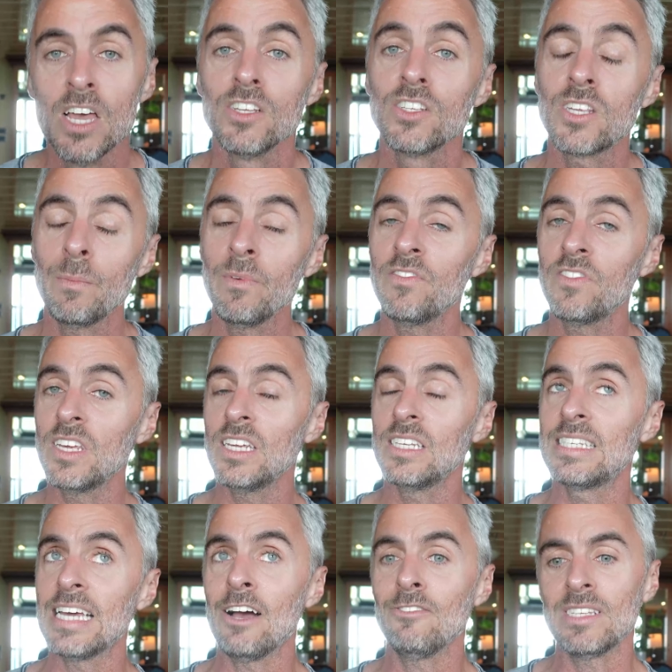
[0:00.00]
Some of the
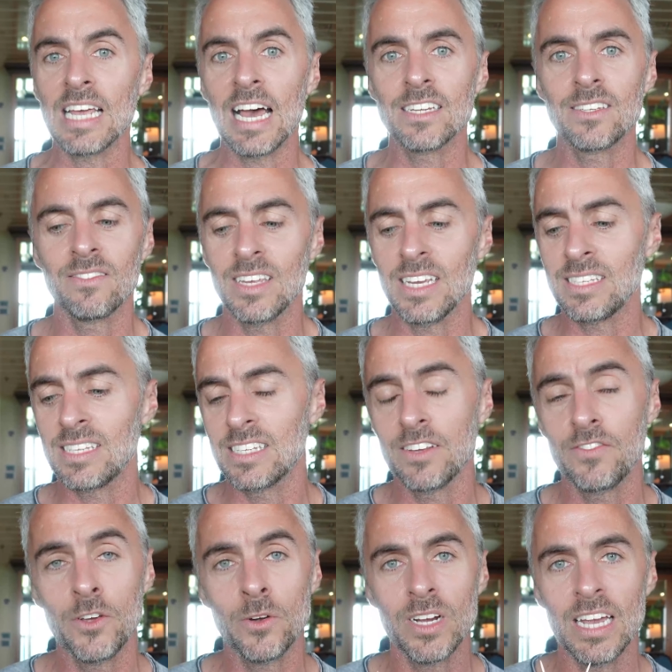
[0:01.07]
downsides of this is
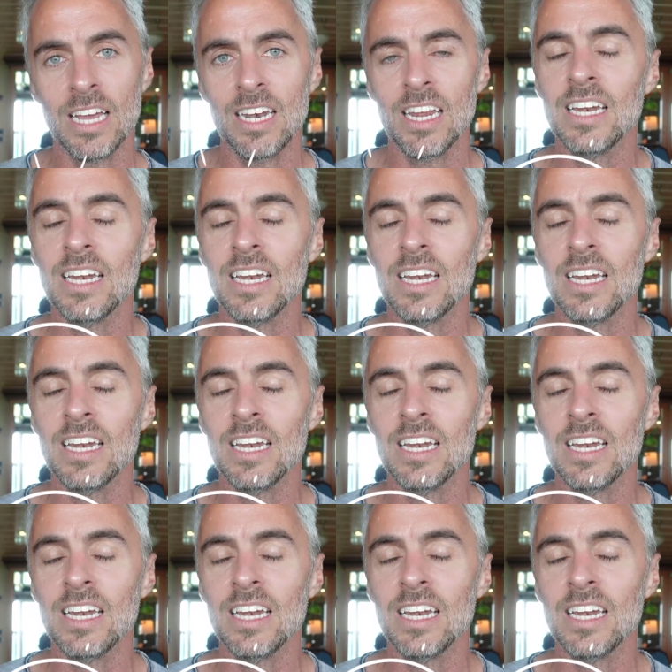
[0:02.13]
if you are in